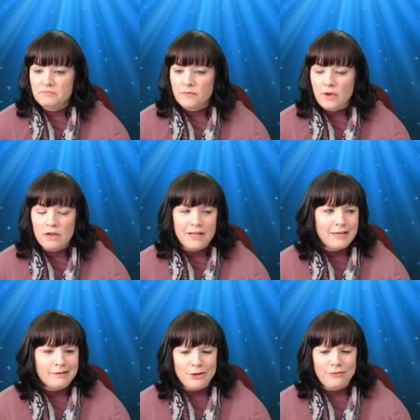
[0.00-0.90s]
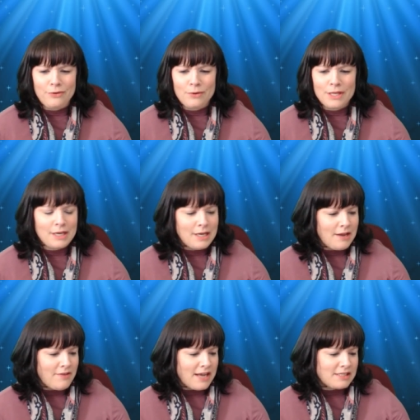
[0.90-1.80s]
well, I don't know if you're really going to
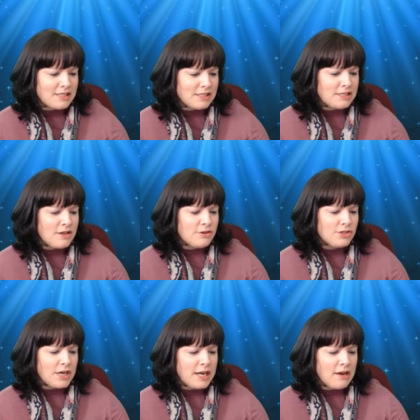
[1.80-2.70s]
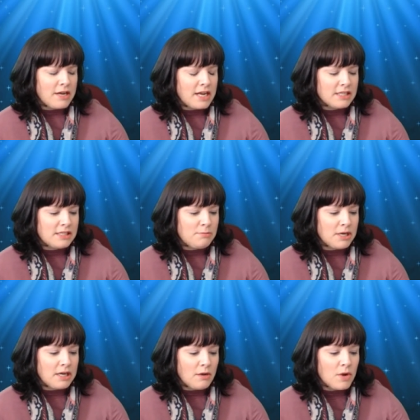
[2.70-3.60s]
have access to those right now. I guess
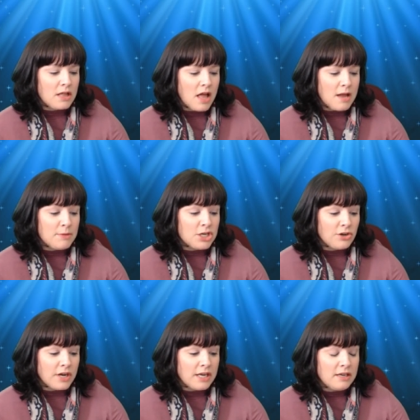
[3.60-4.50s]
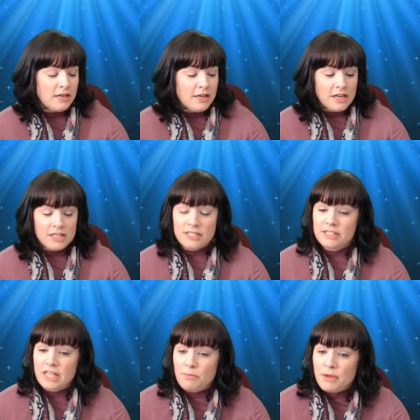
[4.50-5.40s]
depending on what climate you're in. I was going to
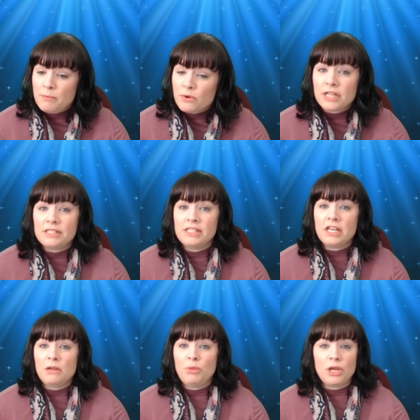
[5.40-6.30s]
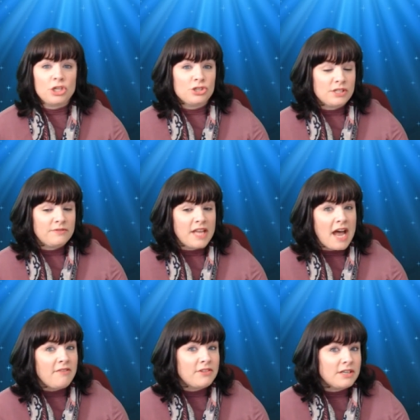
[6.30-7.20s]
say people could send in pictures of
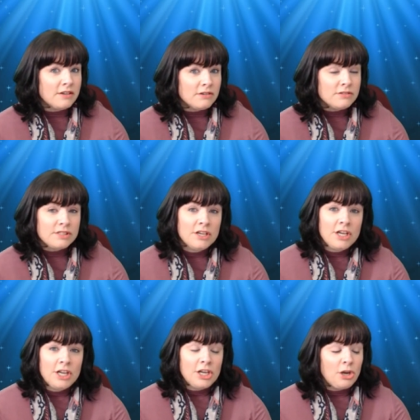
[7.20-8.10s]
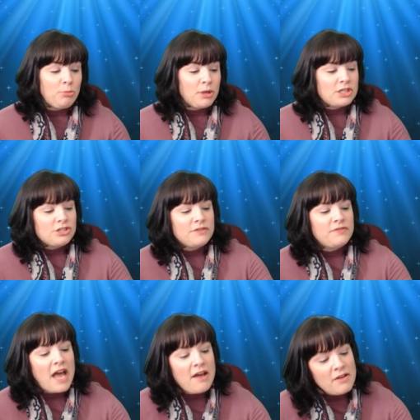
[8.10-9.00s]
daffodils. You know, pictures of
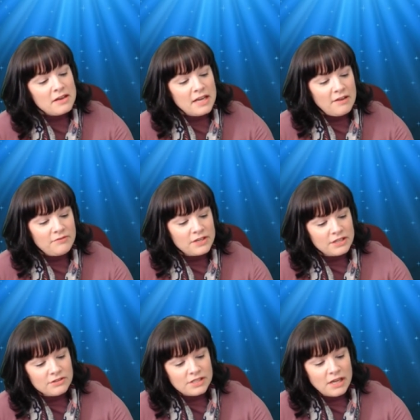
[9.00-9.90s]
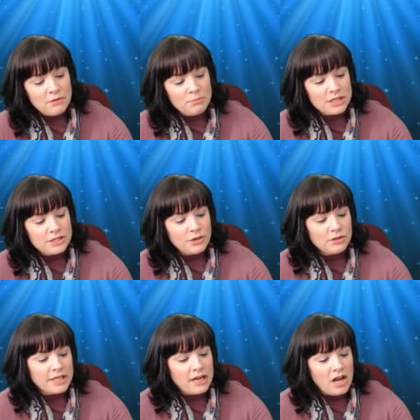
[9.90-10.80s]
daffodils. That would be
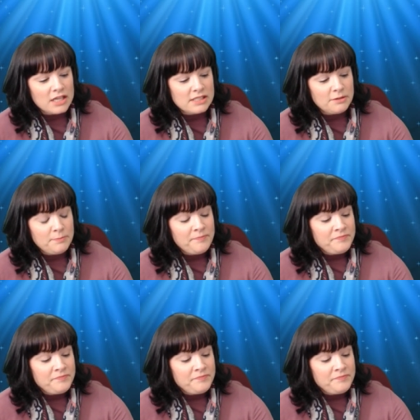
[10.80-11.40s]
totally awesome.